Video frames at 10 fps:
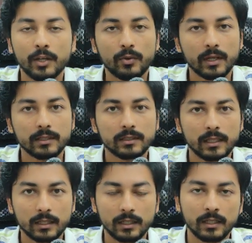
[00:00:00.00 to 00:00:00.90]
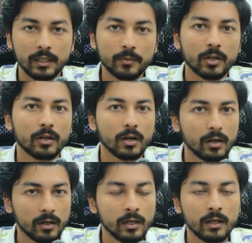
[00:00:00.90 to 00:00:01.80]
you can take him or
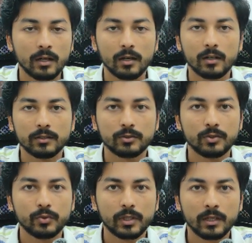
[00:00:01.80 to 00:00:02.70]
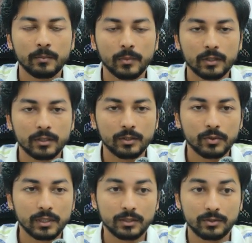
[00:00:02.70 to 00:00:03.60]
her to UK, but
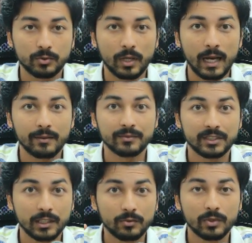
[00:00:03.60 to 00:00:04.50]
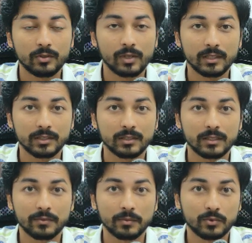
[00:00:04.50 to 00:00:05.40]
you need to have genuine
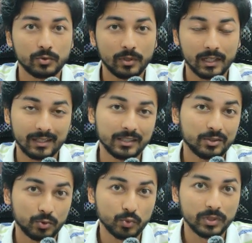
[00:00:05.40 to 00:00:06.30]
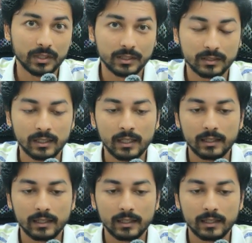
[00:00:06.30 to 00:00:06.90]
relationship of at least 2 years.